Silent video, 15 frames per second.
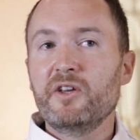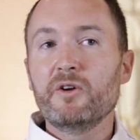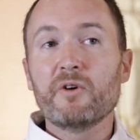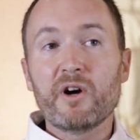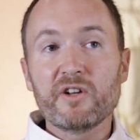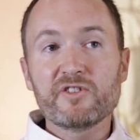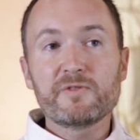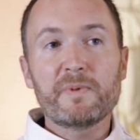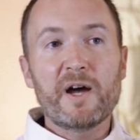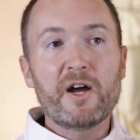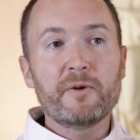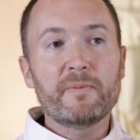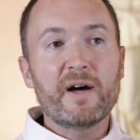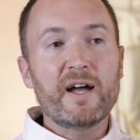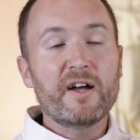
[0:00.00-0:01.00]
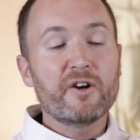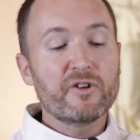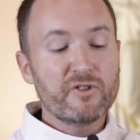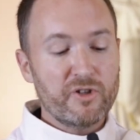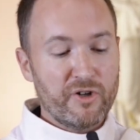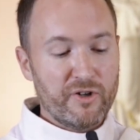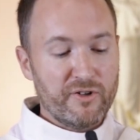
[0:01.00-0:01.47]
who are inspired by
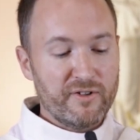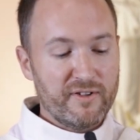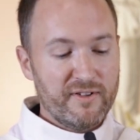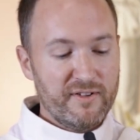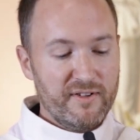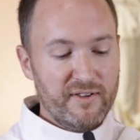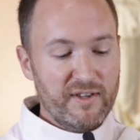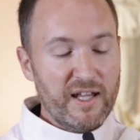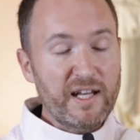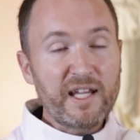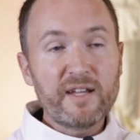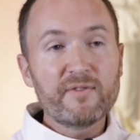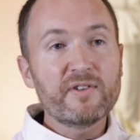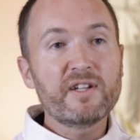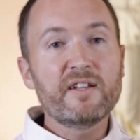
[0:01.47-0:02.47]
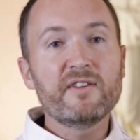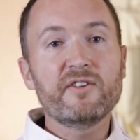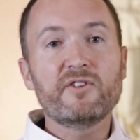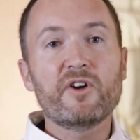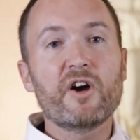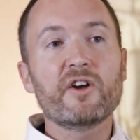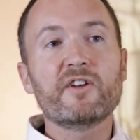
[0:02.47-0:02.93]
her learned that even in
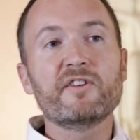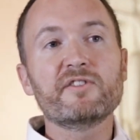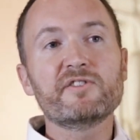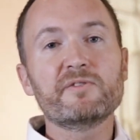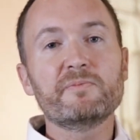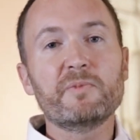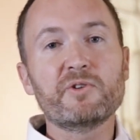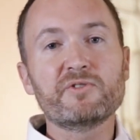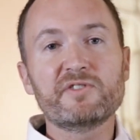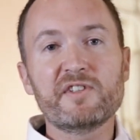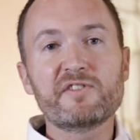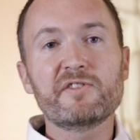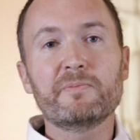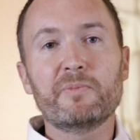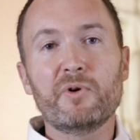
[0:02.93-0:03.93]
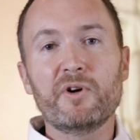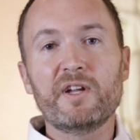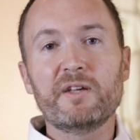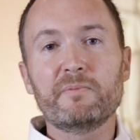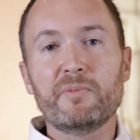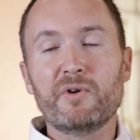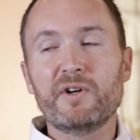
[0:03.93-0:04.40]
the darkest, most
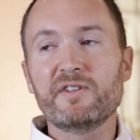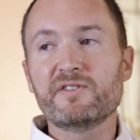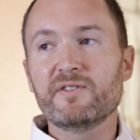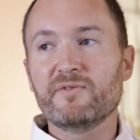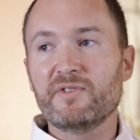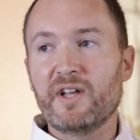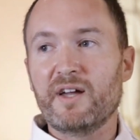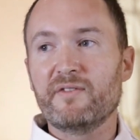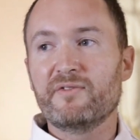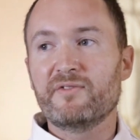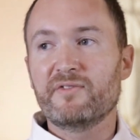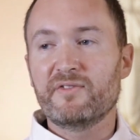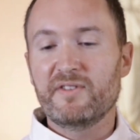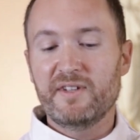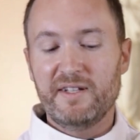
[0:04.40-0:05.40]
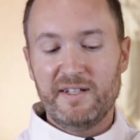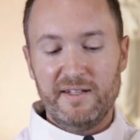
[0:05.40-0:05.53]
disappointing points of life,